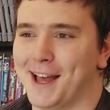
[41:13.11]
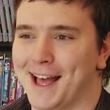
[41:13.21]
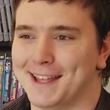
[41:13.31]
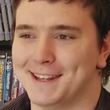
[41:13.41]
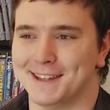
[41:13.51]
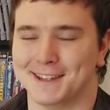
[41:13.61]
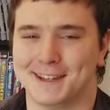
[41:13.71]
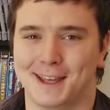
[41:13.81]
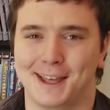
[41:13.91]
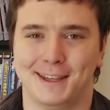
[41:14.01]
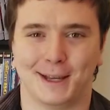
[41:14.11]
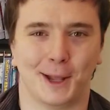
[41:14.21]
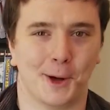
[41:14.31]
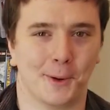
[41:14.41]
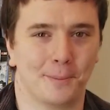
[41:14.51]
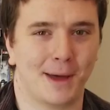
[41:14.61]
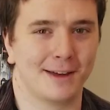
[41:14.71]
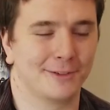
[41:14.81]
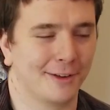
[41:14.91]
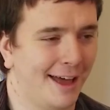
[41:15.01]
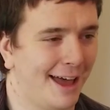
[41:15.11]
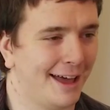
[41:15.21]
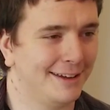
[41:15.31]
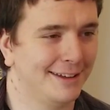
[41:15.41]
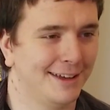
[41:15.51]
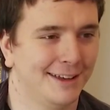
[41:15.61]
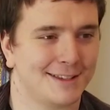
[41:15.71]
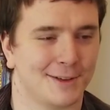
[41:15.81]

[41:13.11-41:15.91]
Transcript: so I had to, you know, pay for that.